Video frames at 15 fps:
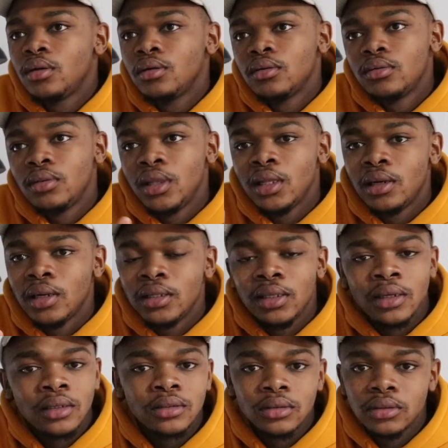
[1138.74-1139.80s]
and then I
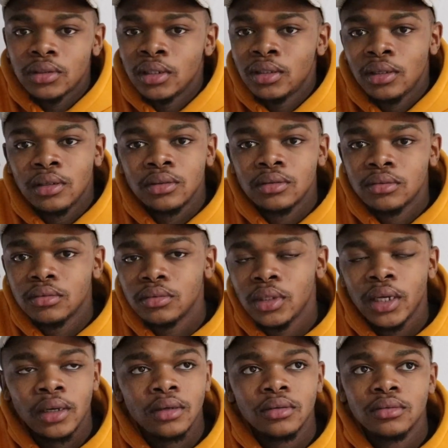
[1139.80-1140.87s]
didn't I didn't
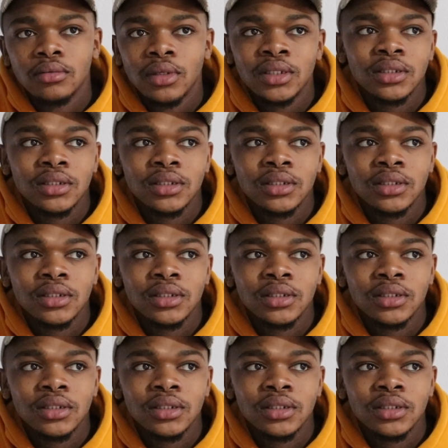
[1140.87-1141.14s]
yeah it